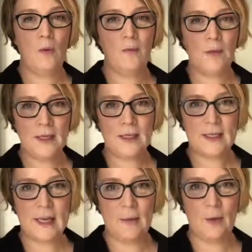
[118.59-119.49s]
For this
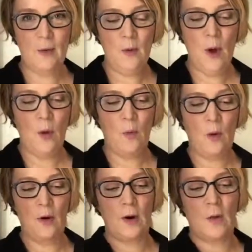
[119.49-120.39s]
example,
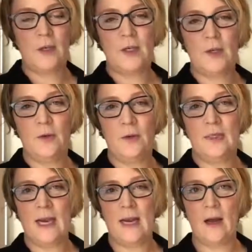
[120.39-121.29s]
we're going to
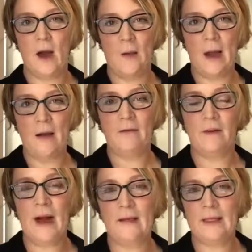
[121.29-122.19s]
use data about
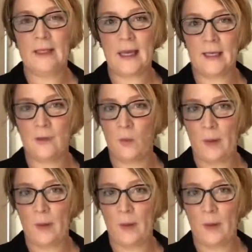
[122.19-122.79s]
violence against